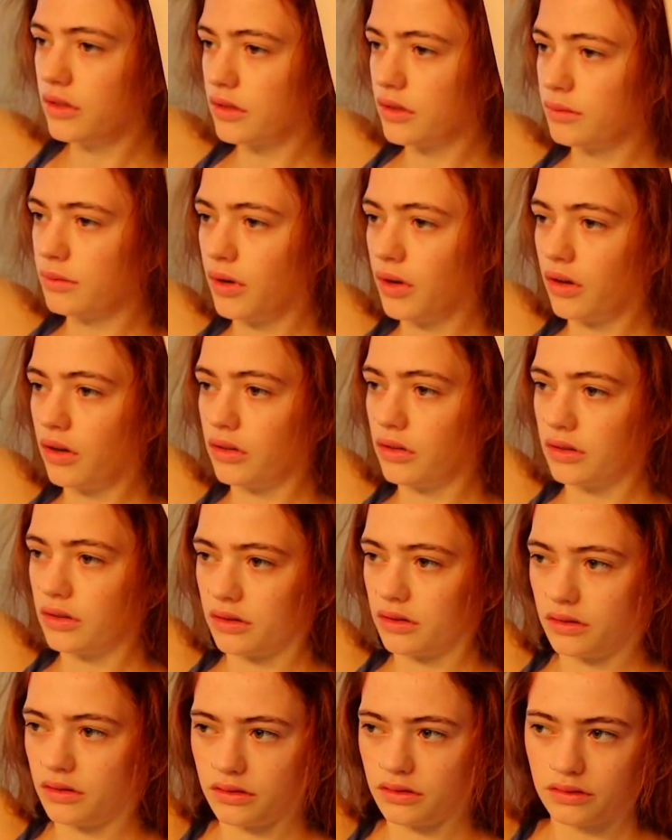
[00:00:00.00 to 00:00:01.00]
a small
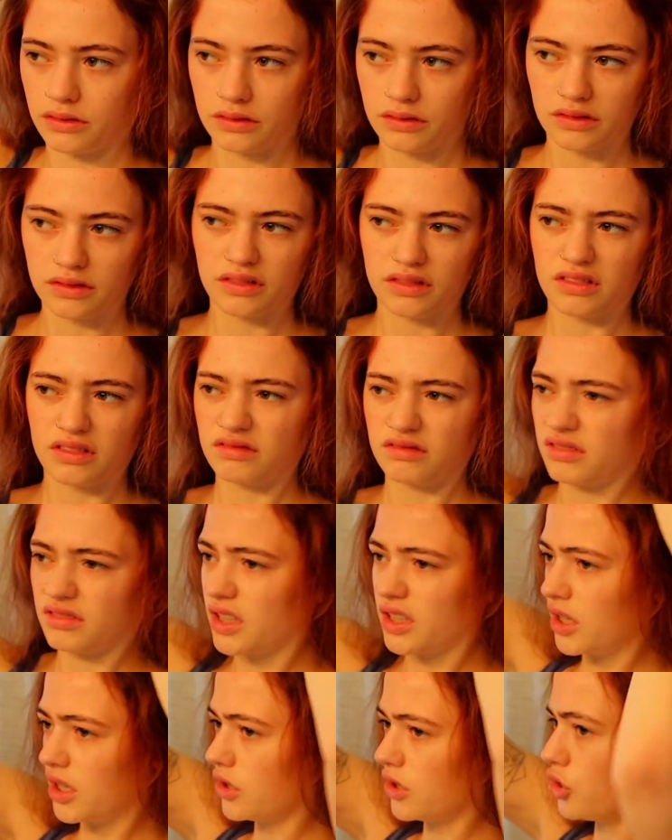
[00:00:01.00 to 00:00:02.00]
little
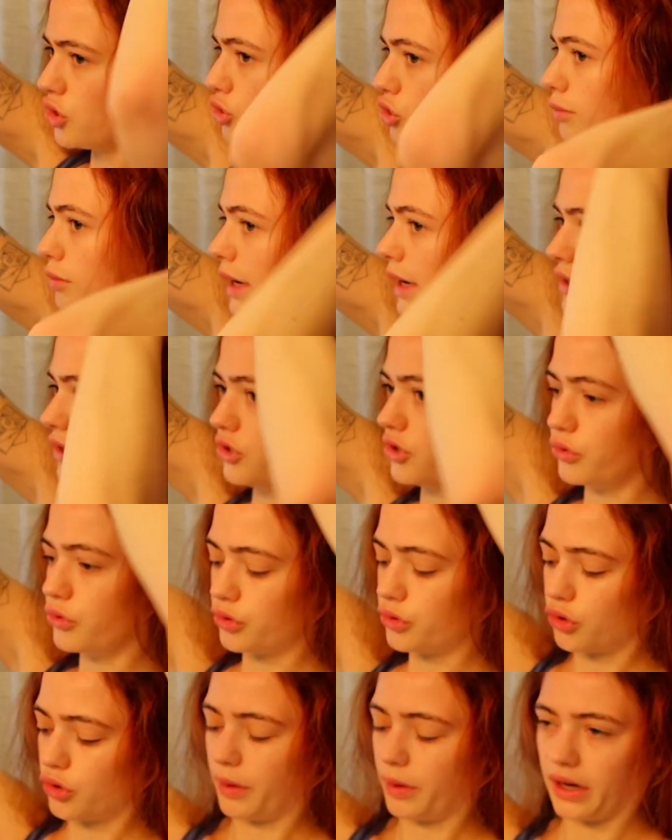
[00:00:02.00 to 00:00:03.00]
2x2
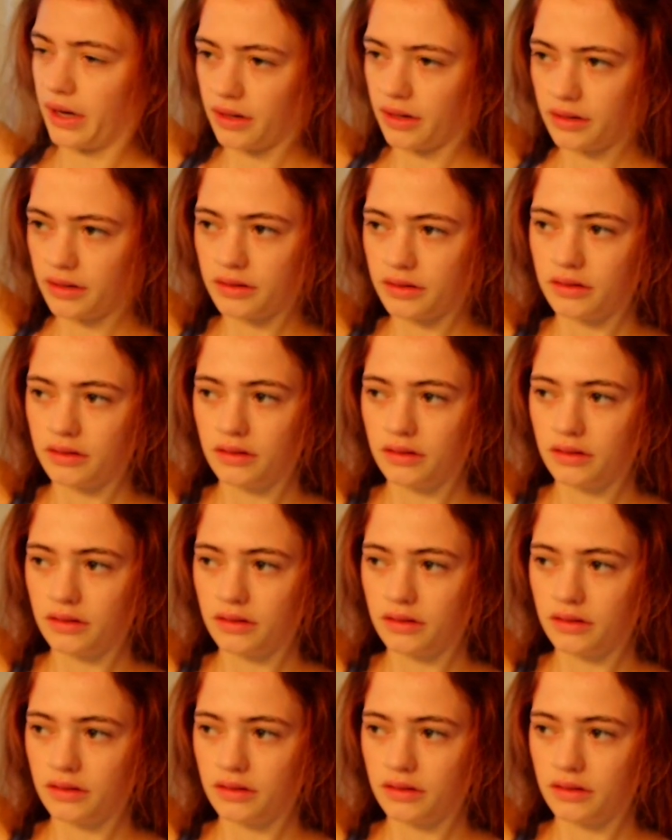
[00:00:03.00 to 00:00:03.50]
square.